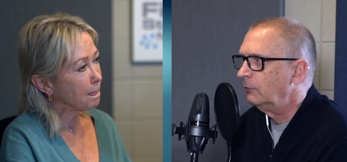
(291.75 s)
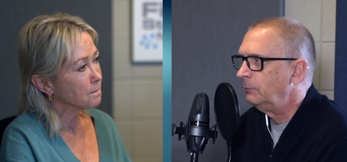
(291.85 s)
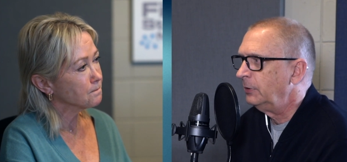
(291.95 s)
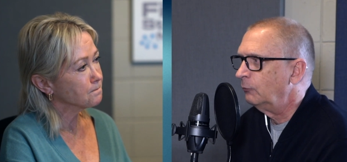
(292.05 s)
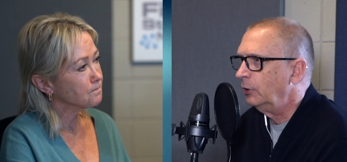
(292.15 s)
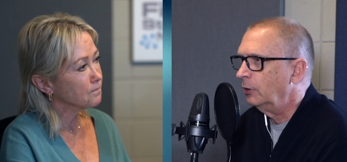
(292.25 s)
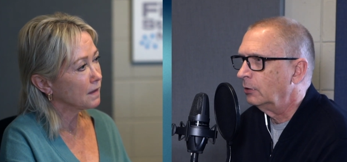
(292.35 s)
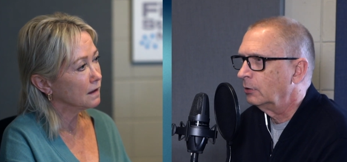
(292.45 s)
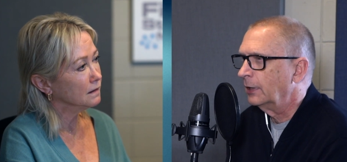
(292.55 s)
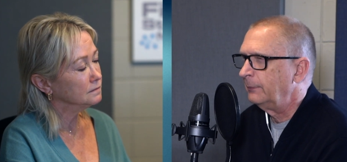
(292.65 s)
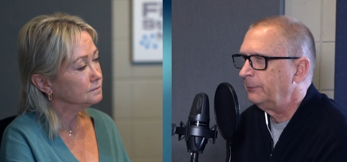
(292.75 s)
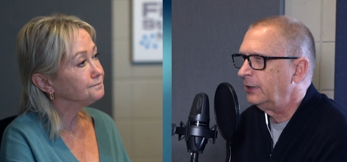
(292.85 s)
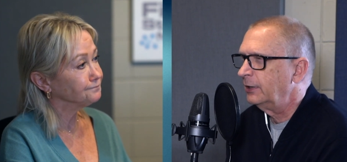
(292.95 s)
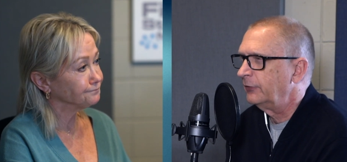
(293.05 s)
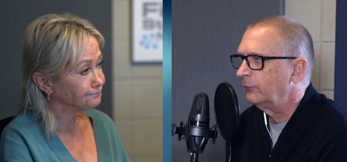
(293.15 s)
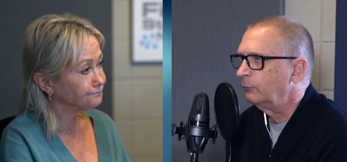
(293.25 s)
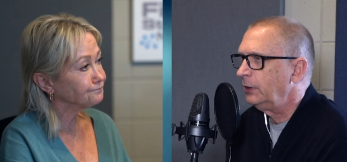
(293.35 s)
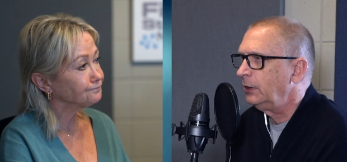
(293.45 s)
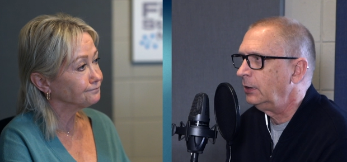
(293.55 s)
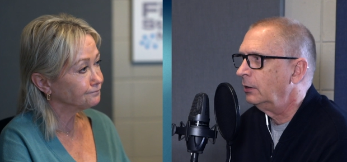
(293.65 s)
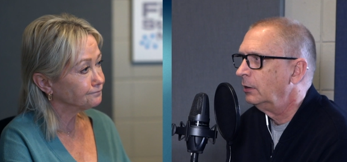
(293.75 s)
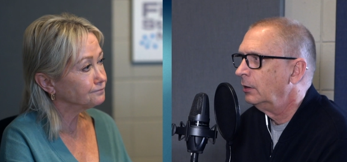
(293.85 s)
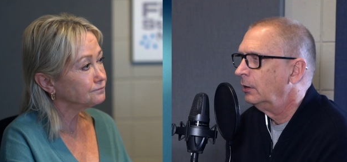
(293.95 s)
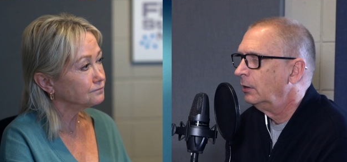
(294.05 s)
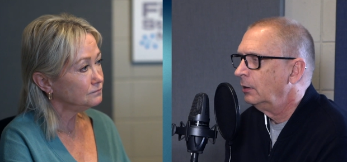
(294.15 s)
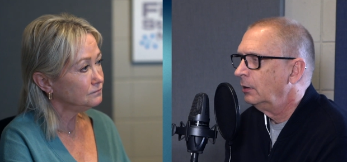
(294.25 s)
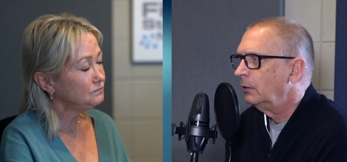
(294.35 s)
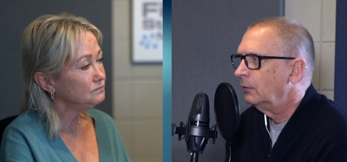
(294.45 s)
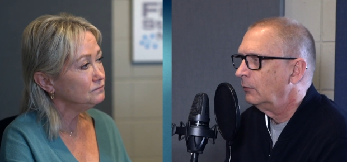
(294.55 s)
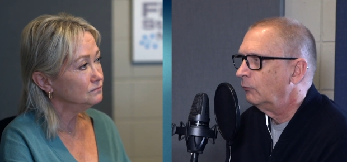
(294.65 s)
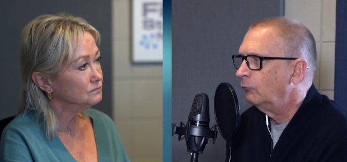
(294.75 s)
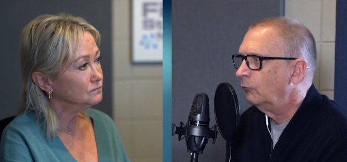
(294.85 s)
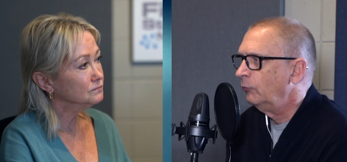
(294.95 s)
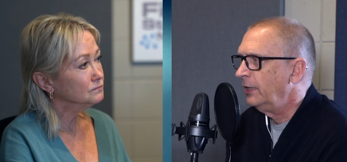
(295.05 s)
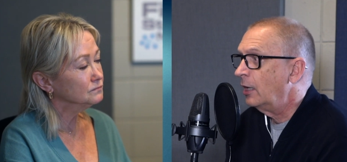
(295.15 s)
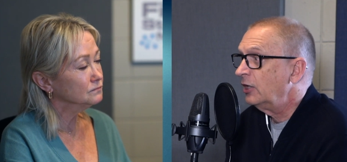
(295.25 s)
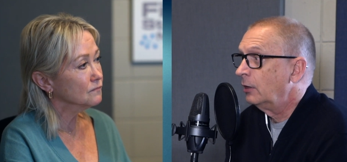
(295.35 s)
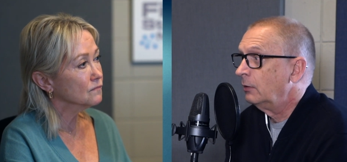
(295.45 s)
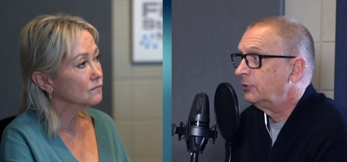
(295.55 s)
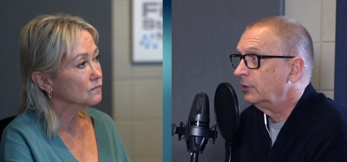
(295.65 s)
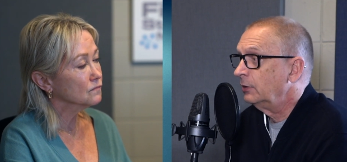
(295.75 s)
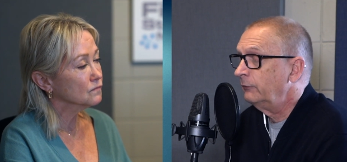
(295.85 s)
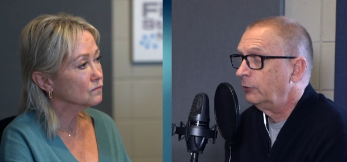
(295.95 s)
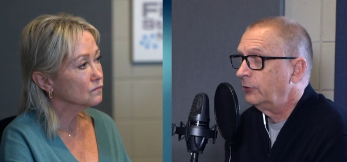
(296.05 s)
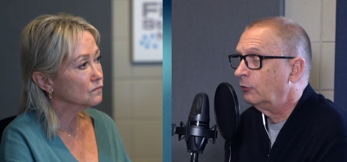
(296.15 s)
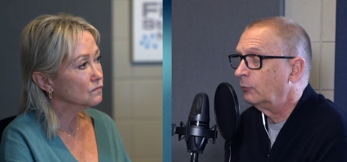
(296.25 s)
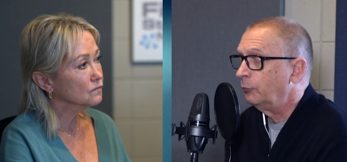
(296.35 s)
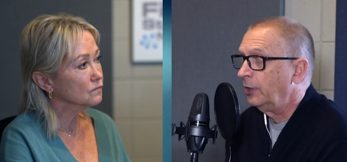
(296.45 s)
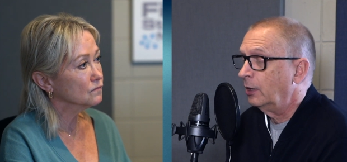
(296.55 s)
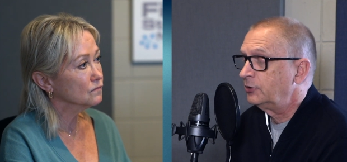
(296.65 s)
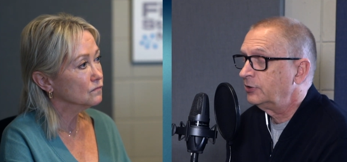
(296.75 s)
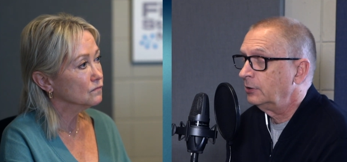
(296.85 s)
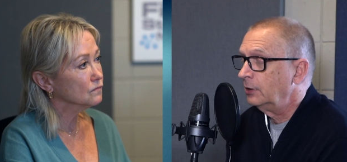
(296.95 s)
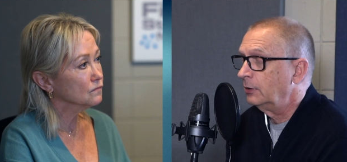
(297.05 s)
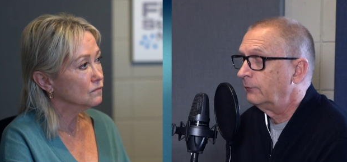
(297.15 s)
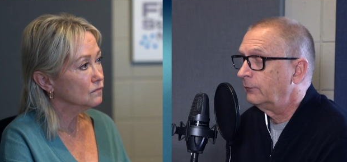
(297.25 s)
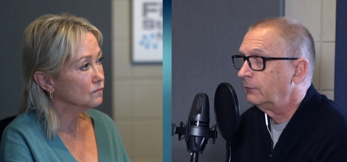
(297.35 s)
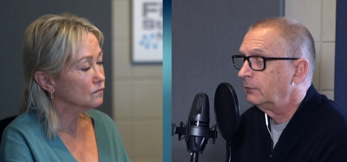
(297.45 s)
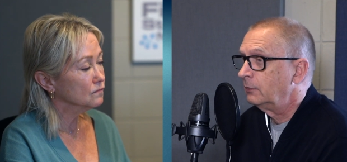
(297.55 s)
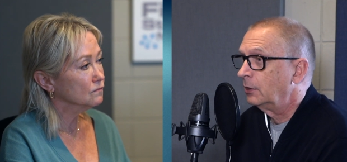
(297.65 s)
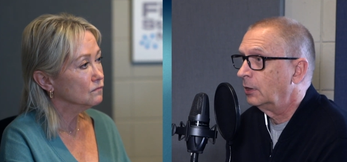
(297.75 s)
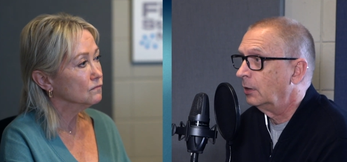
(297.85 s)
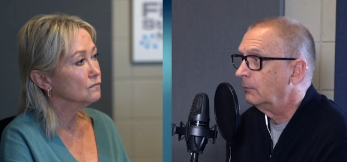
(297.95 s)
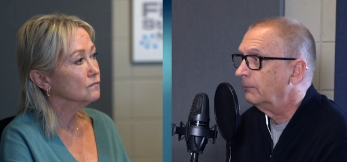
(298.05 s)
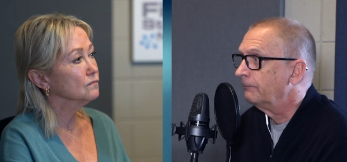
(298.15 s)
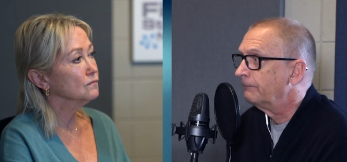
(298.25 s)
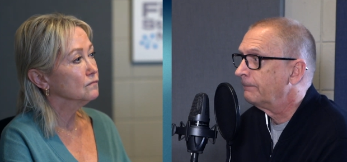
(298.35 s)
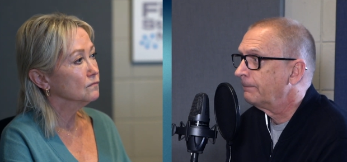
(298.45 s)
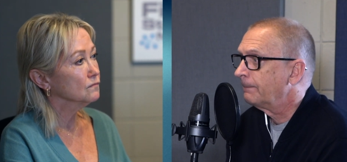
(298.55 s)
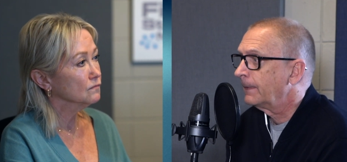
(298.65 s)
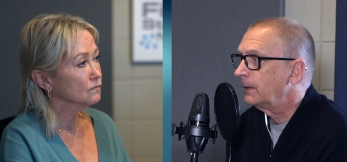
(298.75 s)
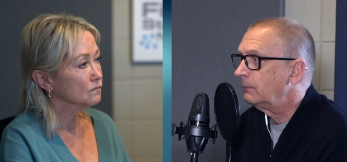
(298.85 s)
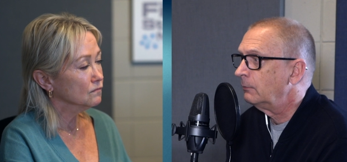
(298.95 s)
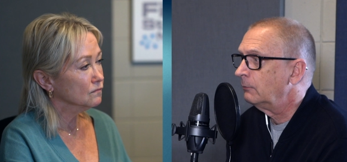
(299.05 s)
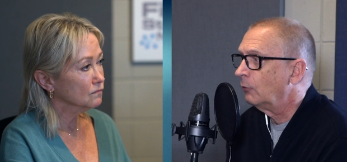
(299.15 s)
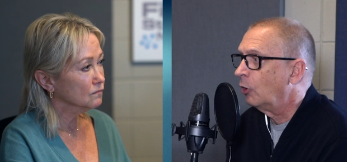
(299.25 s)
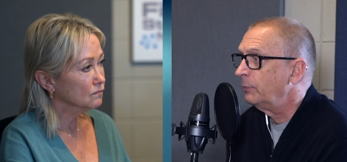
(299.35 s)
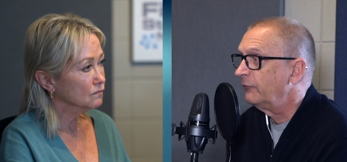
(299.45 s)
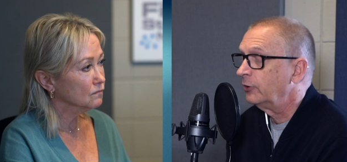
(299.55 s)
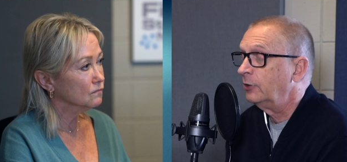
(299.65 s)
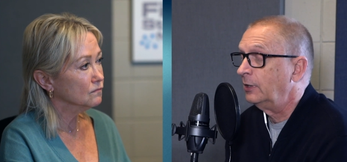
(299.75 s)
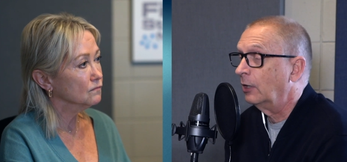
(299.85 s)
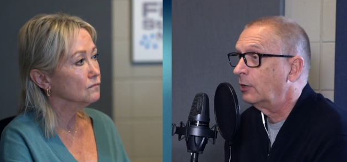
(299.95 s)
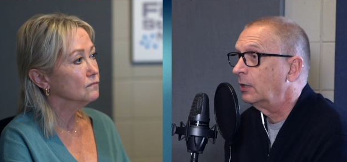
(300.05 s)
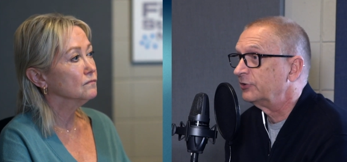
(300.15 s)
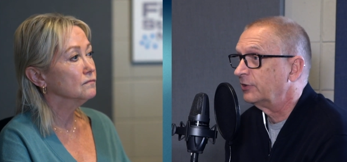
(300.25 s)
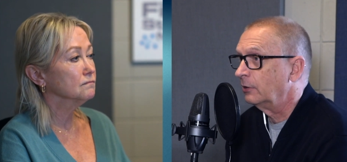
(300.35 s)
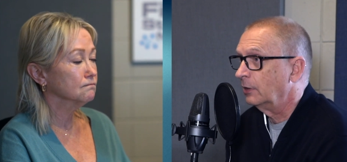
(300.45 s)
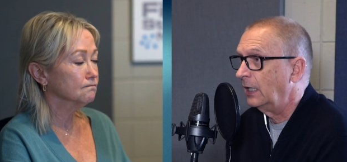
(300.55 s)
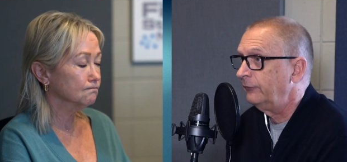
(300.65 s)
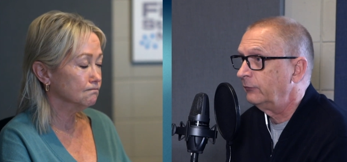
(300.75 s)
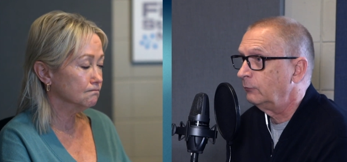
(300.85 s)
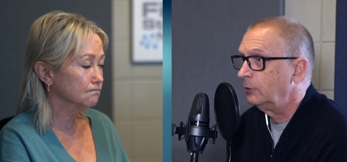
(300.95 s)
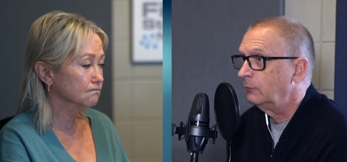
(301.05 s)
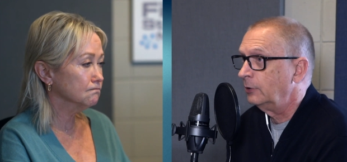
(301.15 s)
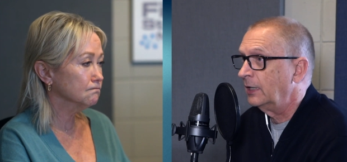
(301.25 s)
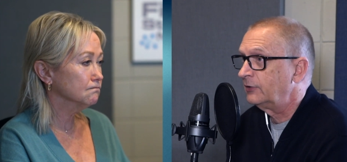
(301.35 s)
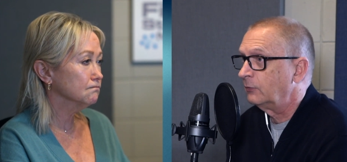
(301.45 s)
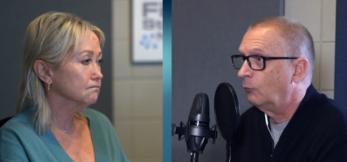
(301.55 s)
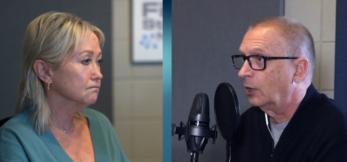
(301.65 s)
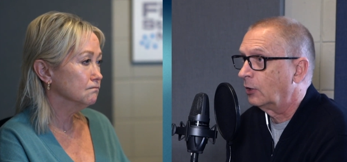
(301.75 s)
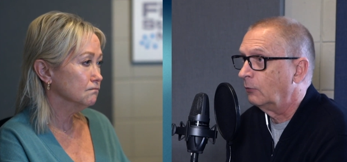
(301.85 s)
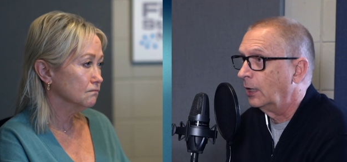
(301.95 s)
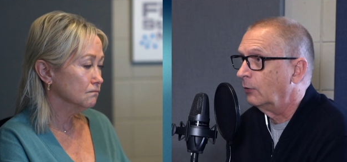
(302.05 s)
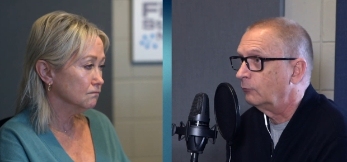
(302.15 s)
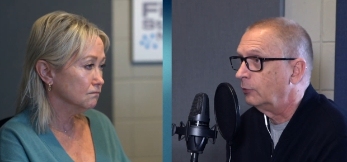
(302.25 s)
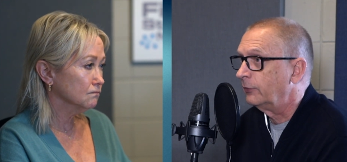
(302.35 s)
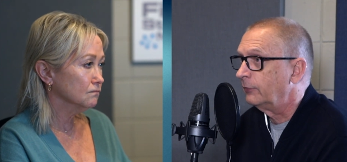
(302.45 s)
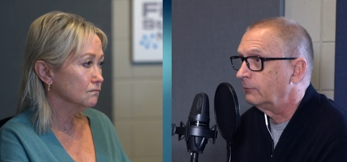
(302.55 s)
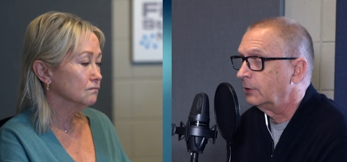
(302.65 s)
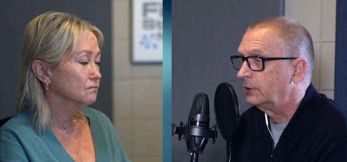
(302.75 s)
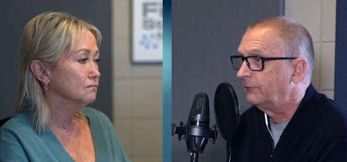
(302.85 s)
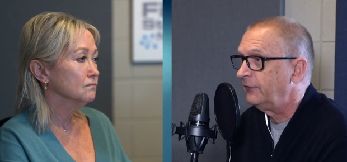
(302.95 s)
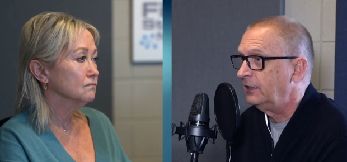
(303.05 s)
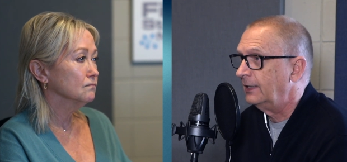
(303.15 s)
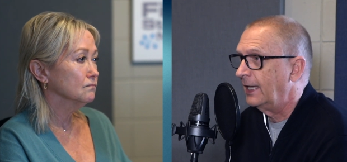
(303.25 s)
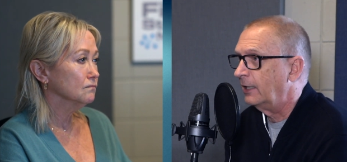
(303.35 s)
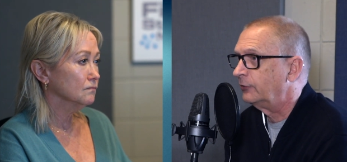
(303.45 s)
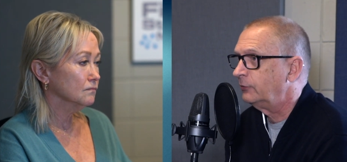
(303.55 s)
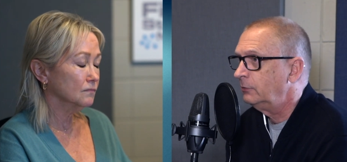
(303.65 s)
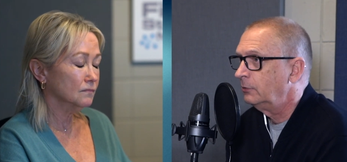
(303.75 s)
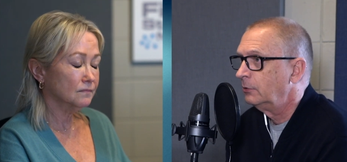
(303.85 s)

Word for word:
Speaker 1: we'd be weird. Like because we we are to live with hope. We are to live um, hoping for good outcomes in our lives. Mm -hmm. We mm-hmm. we're not to walk around with a defeated attitude.